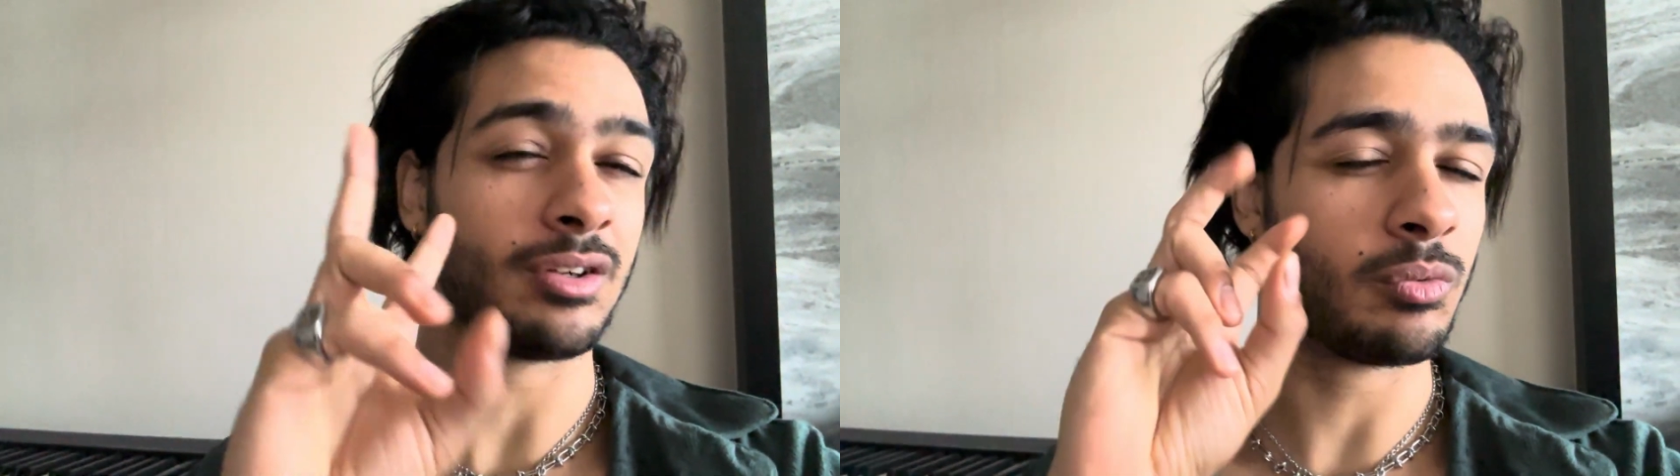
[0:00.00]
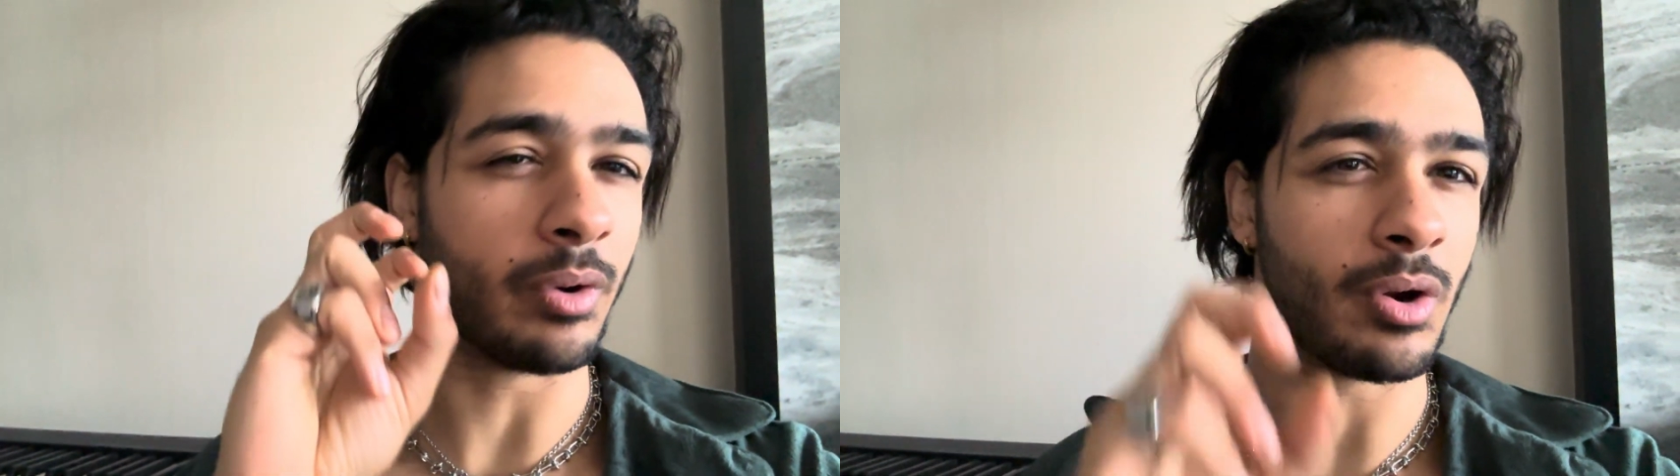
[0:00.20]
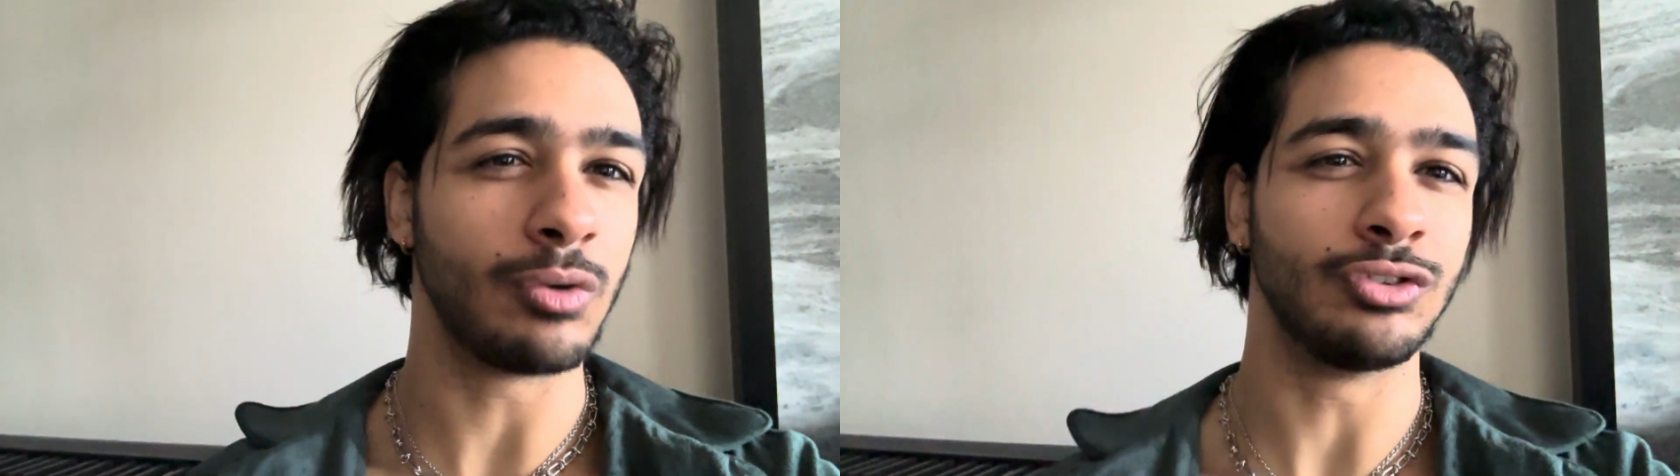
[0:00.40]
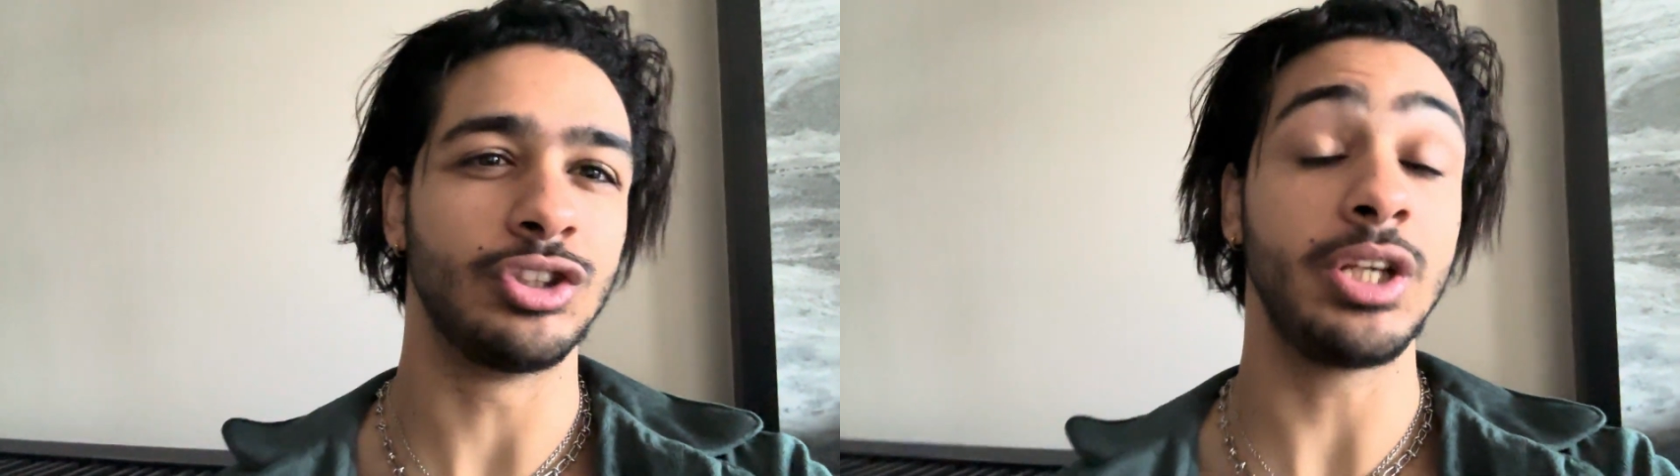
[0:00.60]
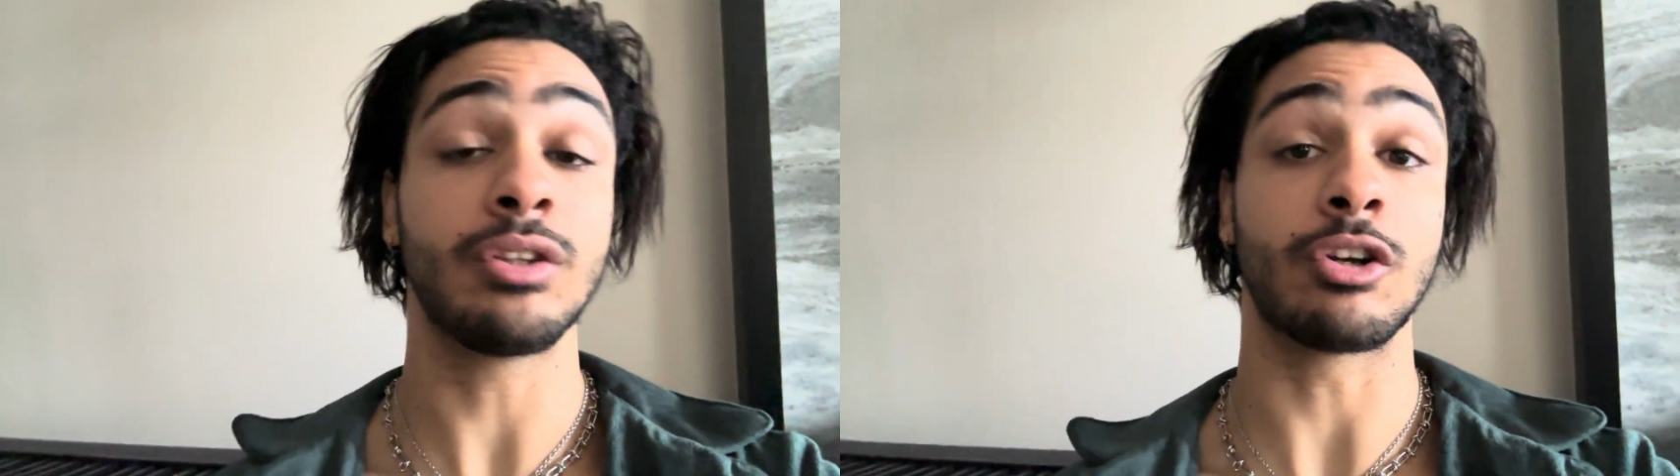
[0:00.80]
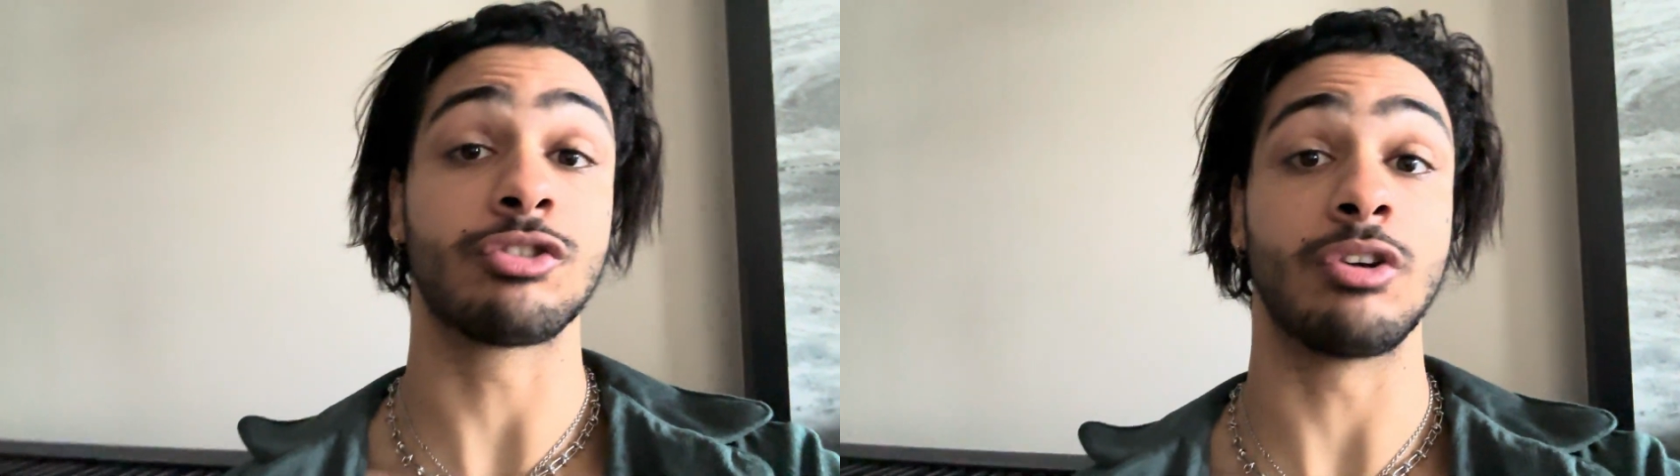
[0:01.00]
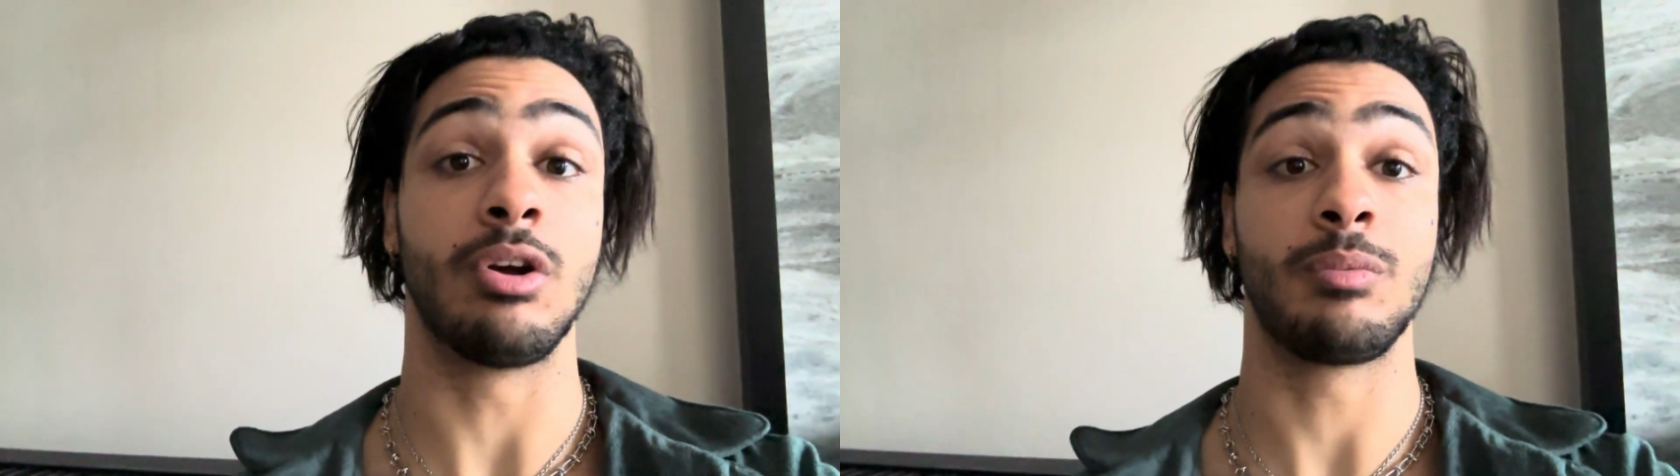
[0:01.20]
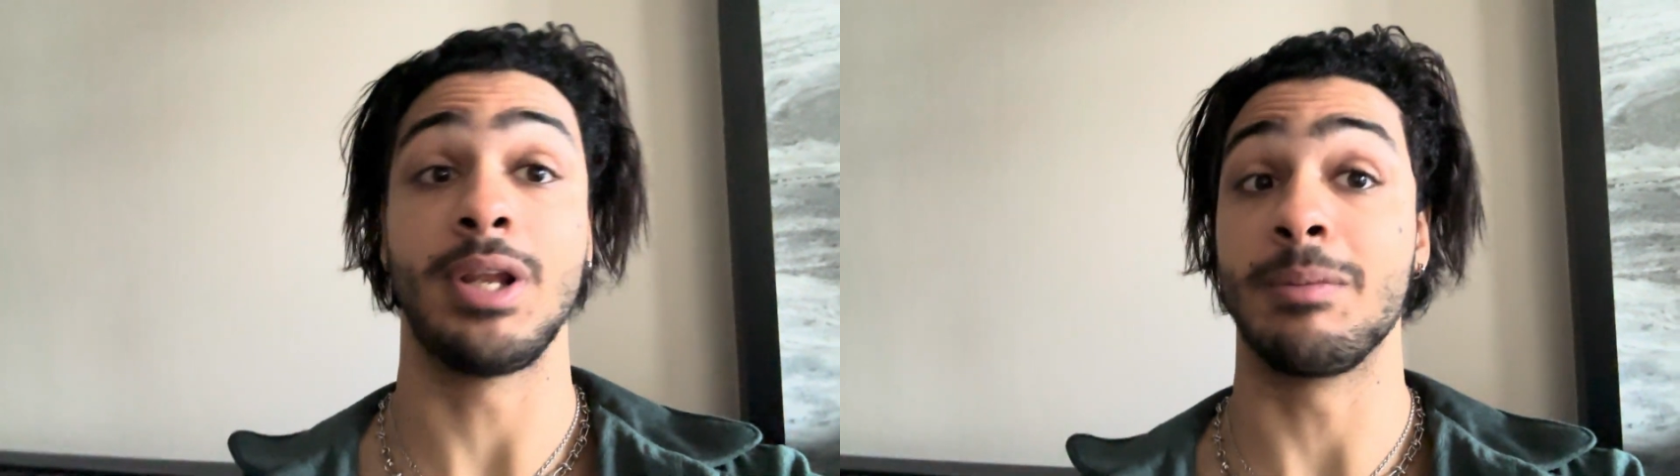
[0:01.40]
quote unquote TikTok
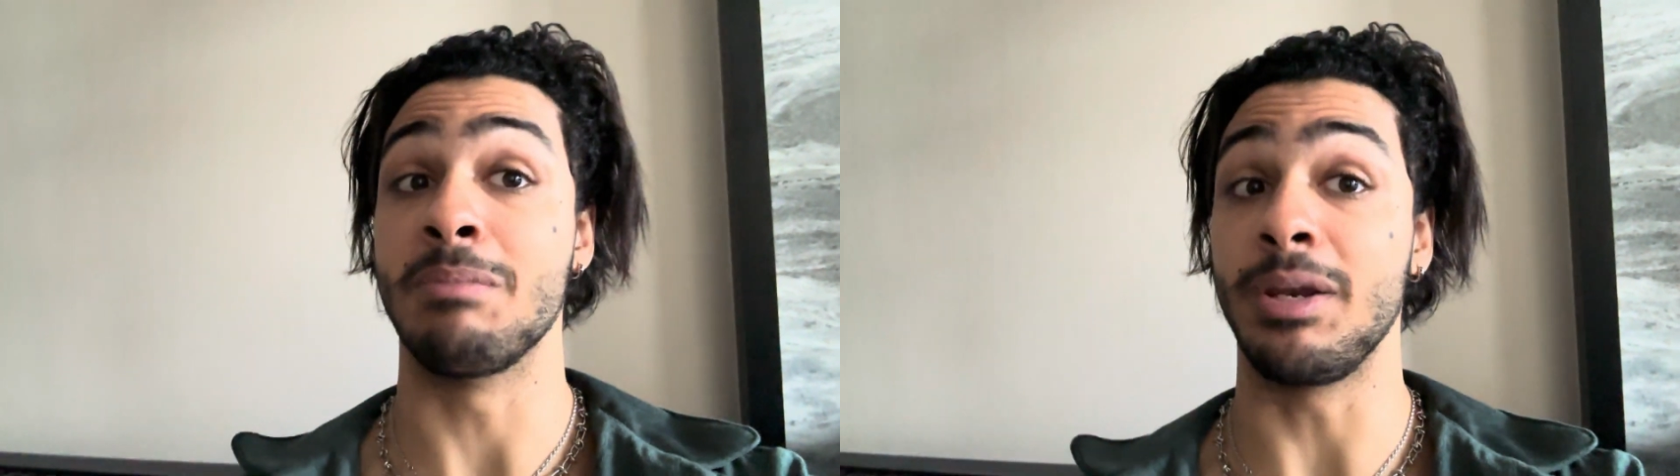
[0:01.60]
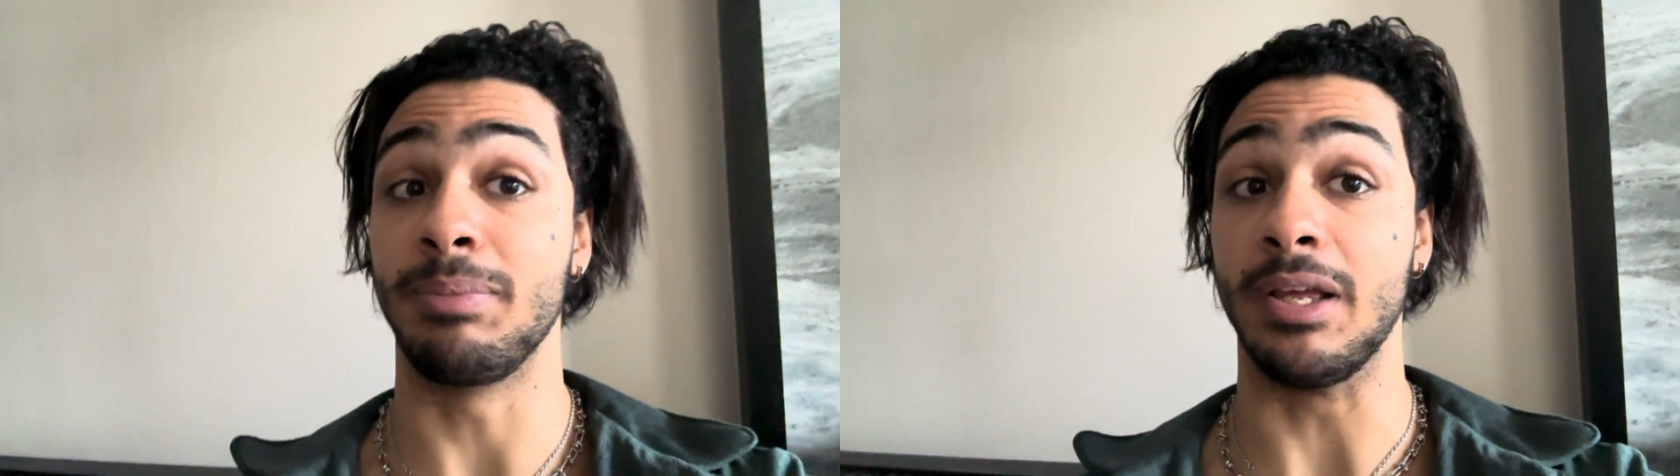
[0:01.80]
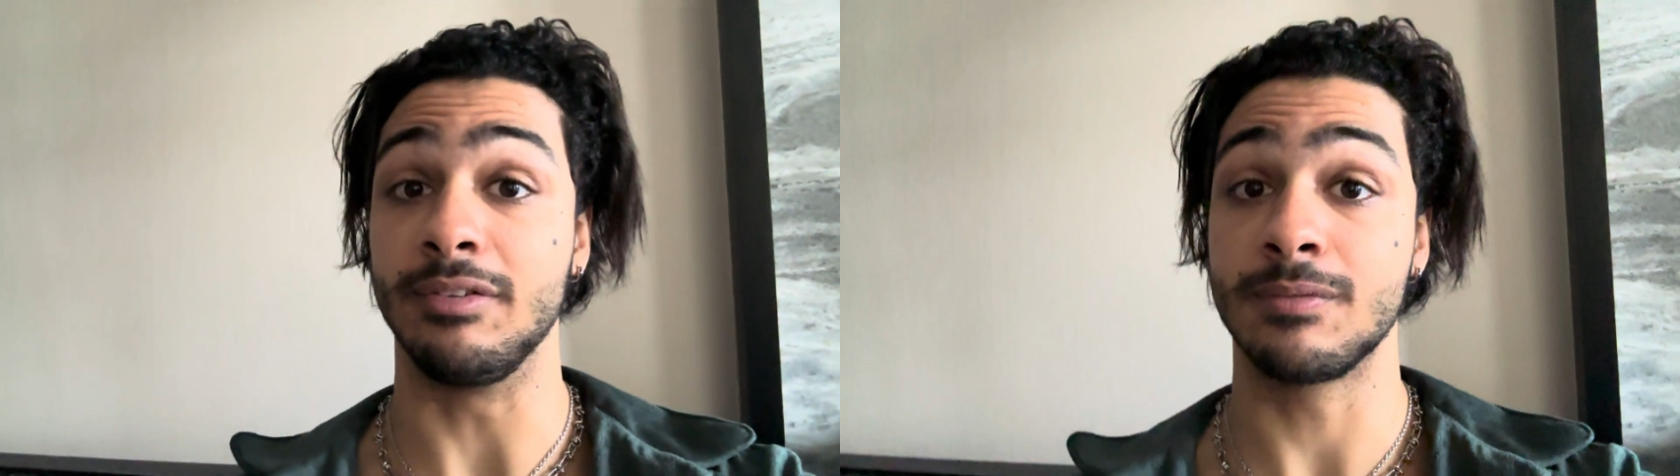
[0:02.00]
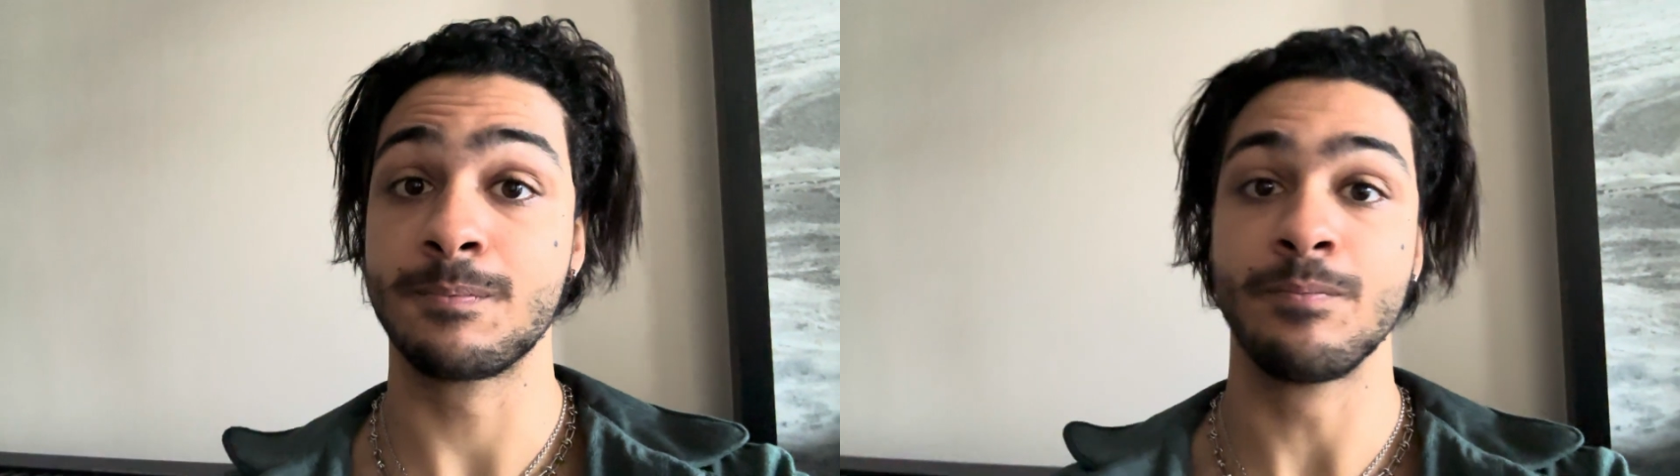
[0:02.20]
song with like many plays.